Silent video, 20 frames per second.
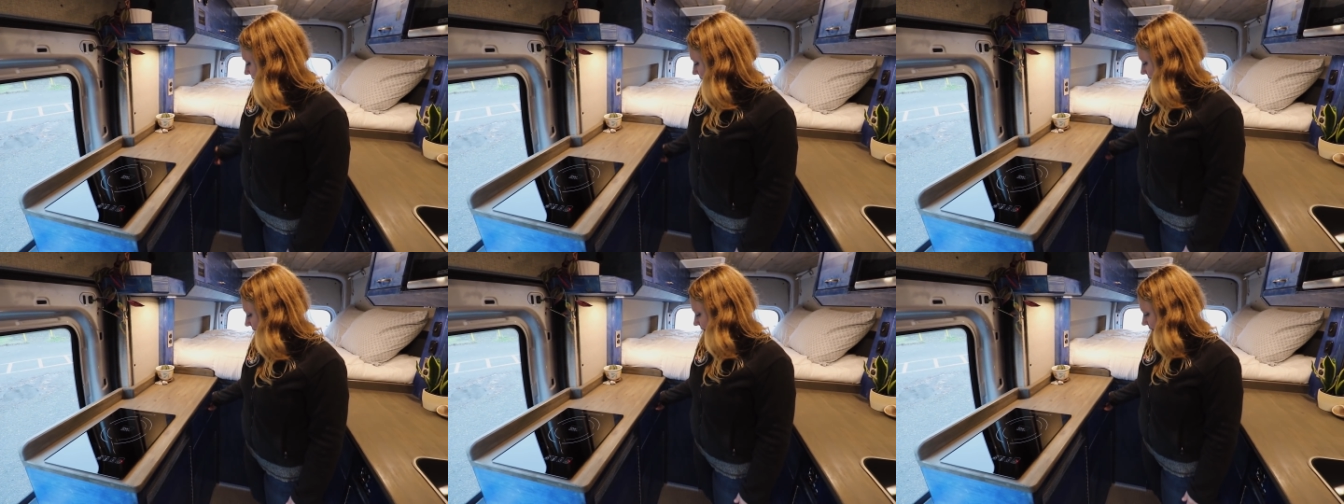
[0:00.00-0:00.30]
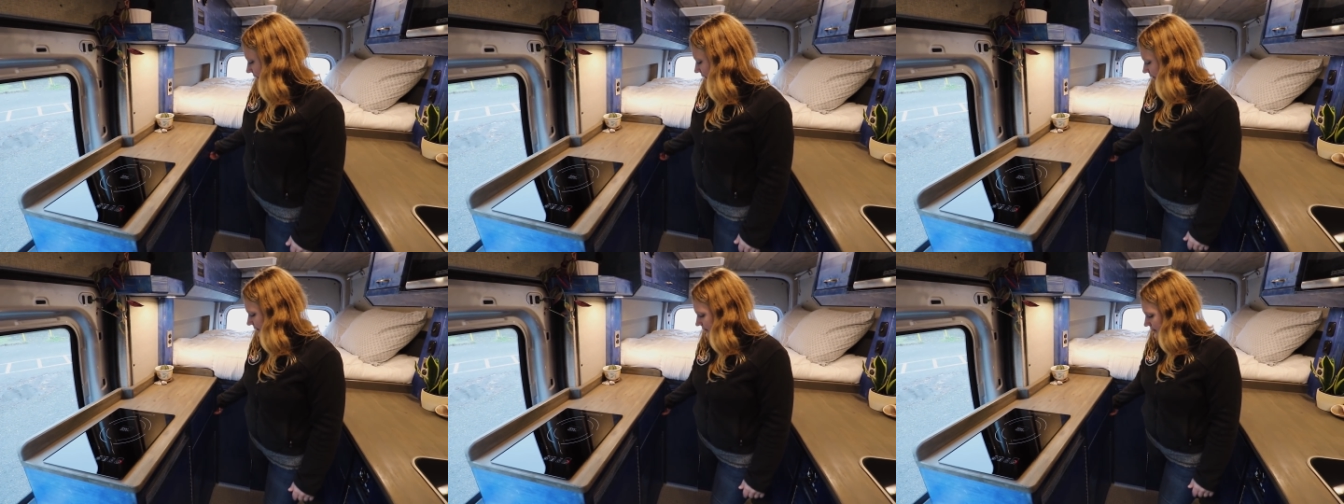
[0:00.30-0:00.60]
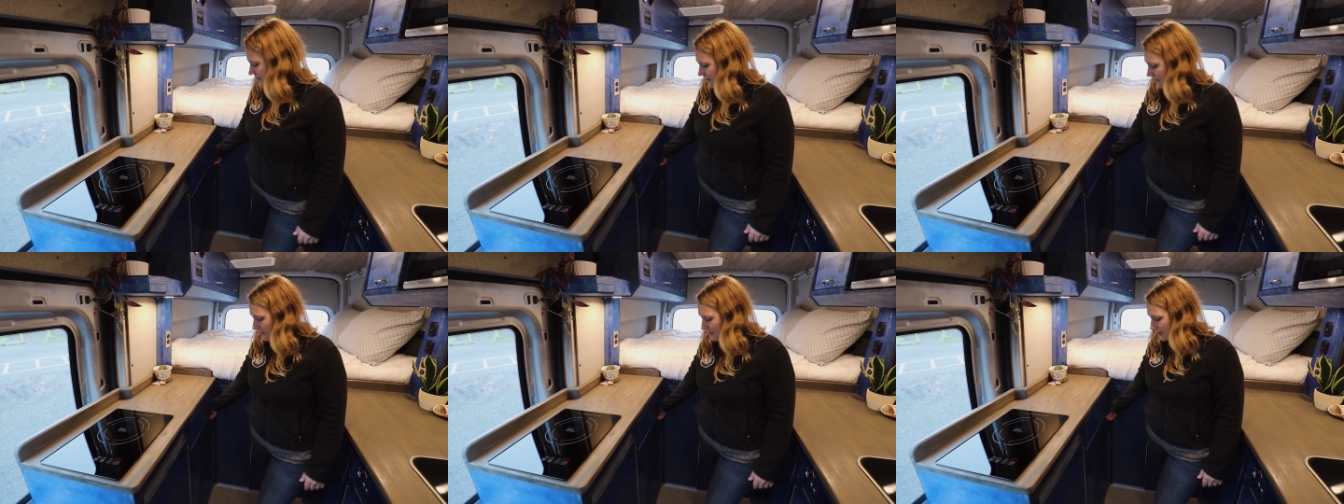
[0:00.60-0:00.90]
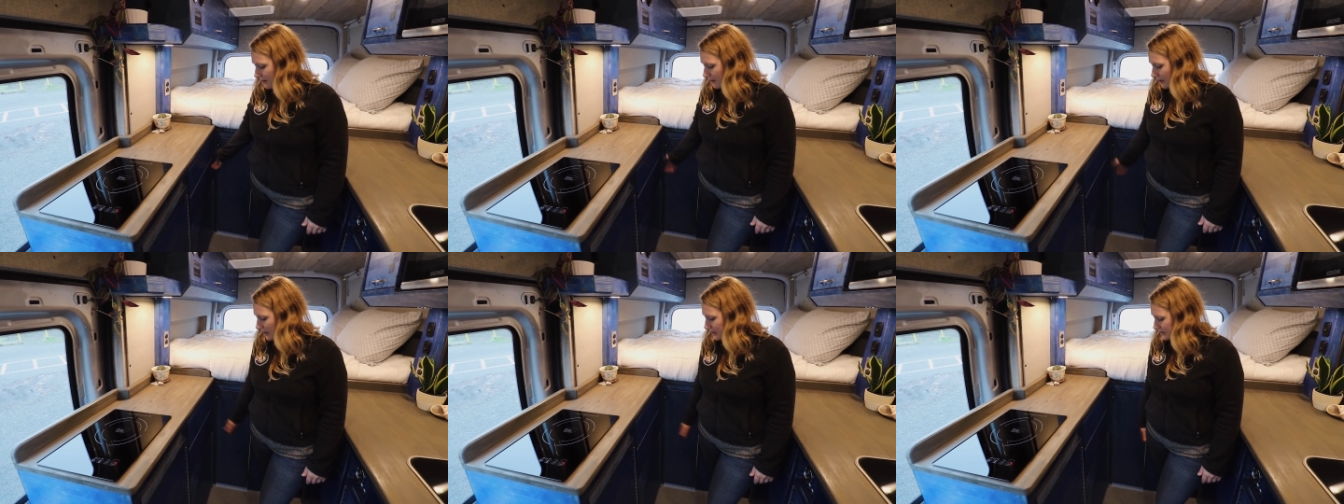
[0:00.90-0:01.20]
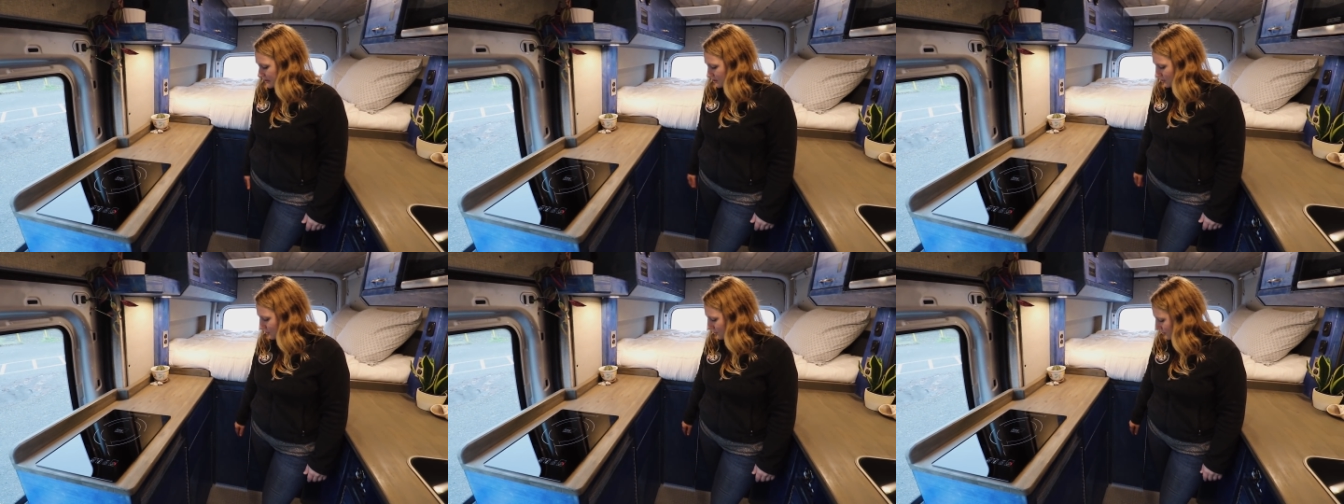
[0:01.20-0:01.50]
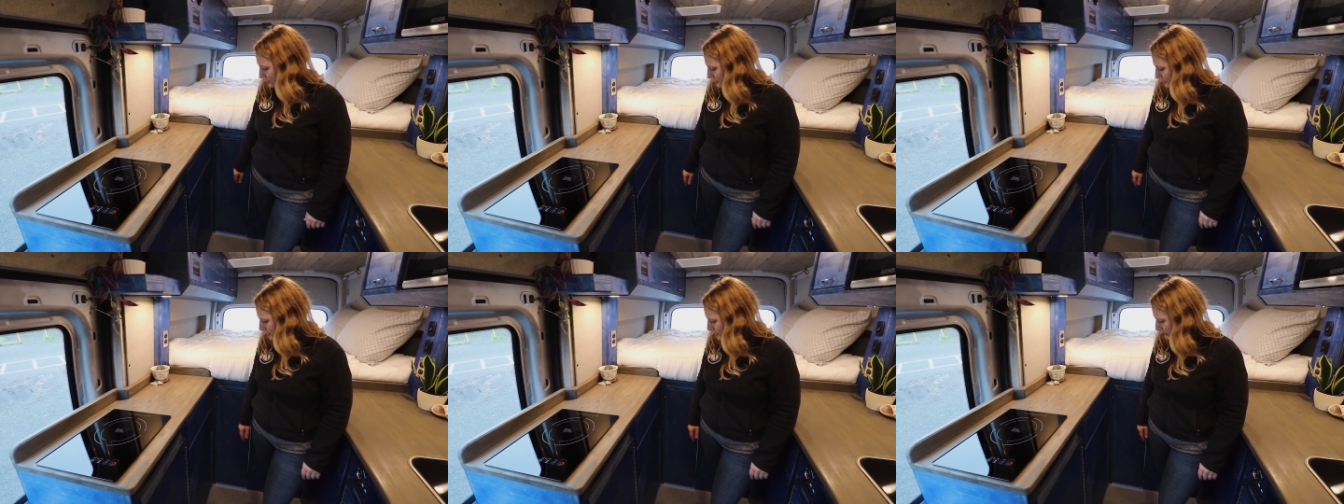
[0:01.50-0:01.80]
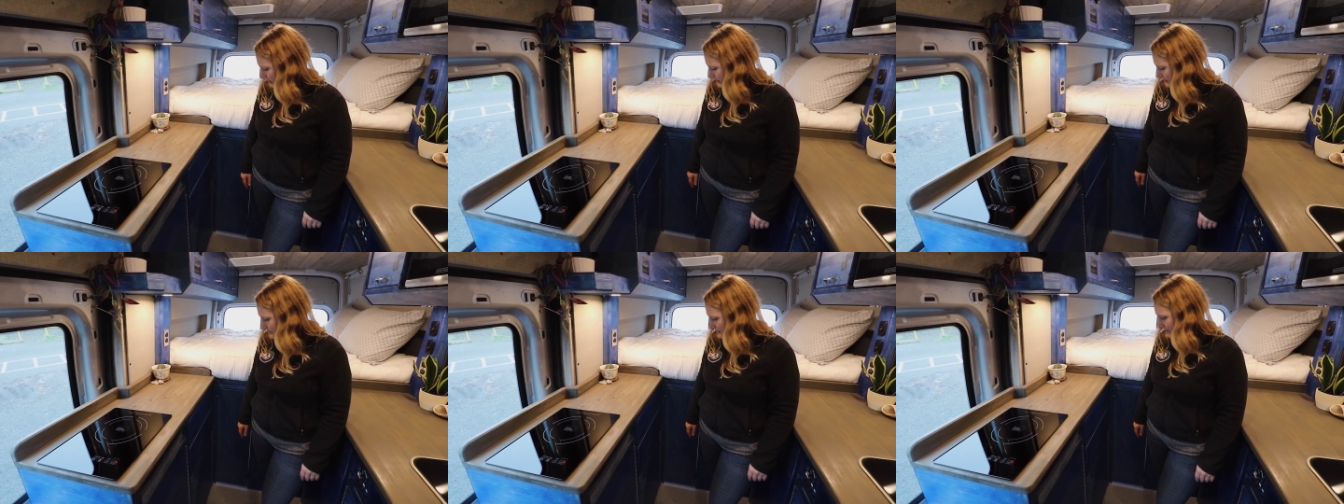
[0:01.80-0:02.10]
and then some additional
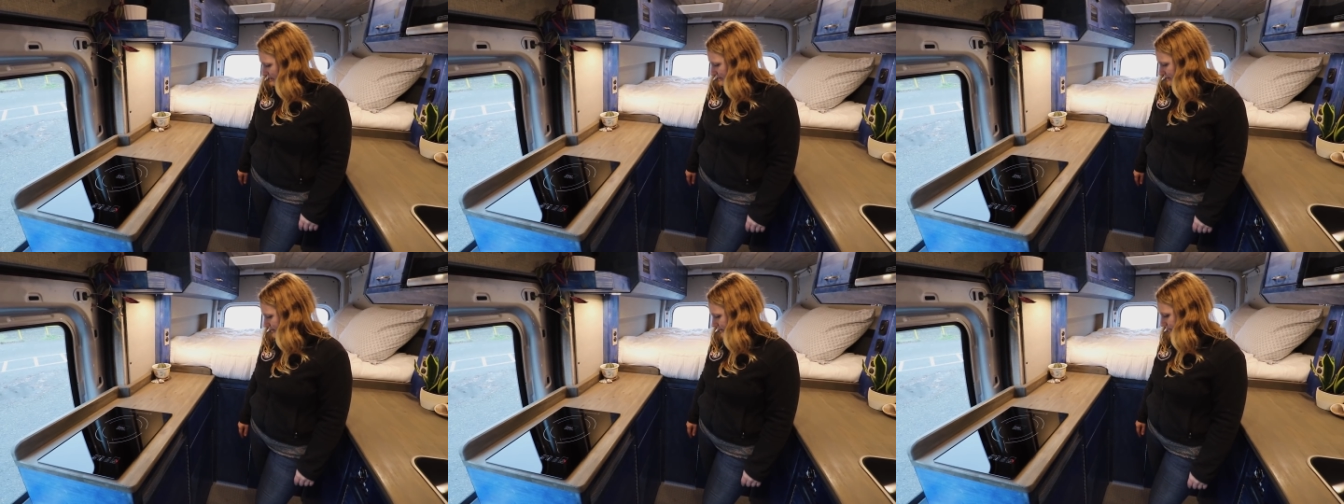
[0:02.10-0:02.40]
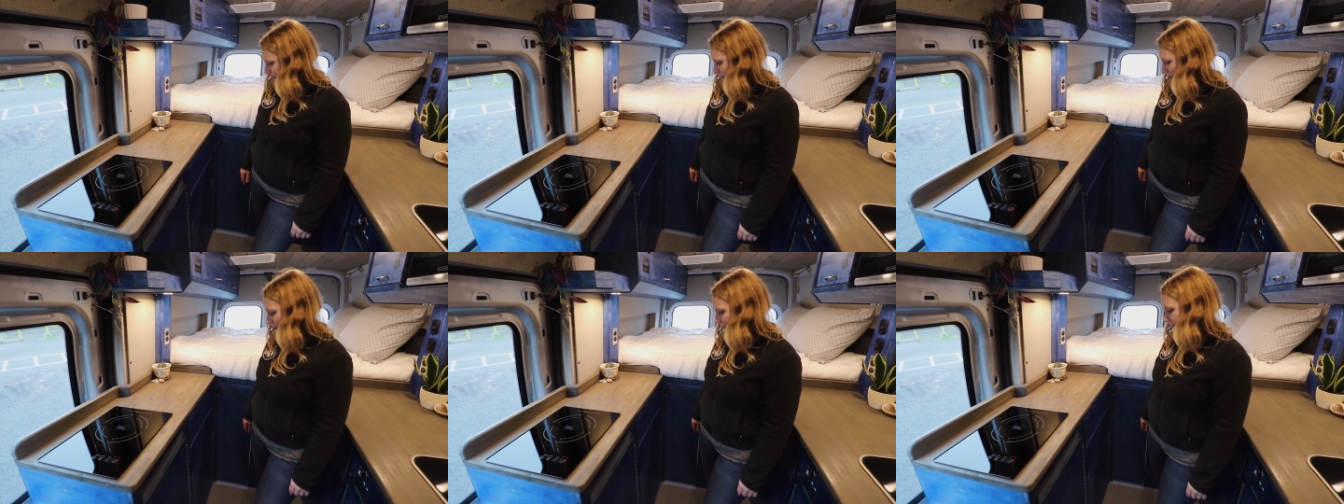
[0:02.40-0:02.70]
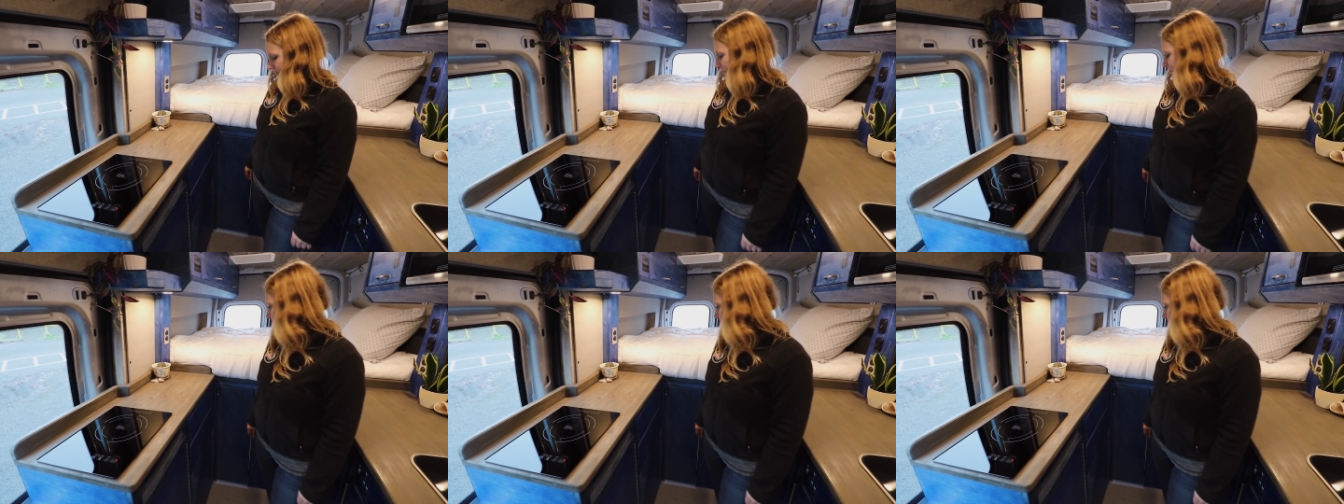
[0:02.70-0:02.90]
drawer space as well.